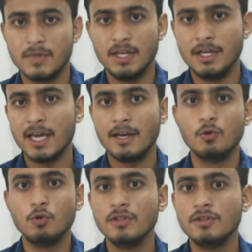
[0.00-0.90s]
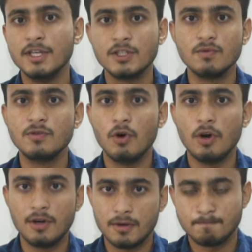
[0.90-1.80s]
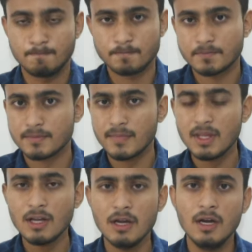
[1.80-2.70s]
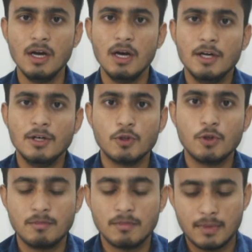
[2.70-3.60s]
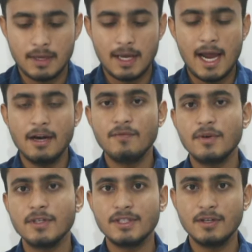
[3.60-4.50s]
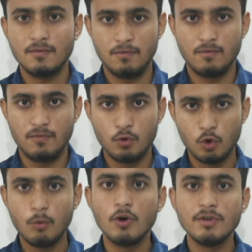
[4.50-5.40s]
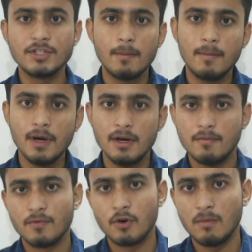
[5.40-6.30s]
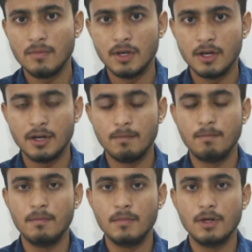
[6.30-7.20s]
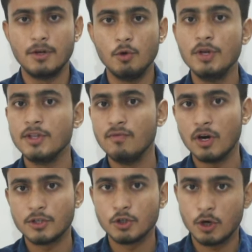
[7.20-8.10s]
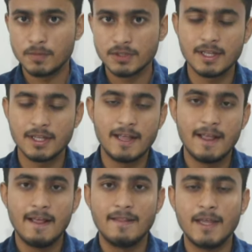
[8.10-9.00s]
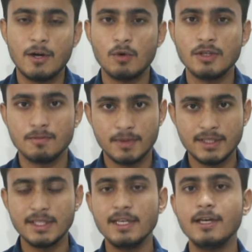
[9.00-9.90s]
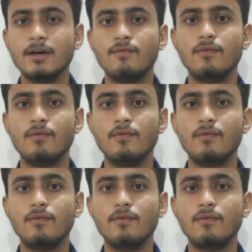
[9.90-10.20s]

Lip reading: it can do the things which we want. So at first, that robot which I built from doing the workshops, that was basically a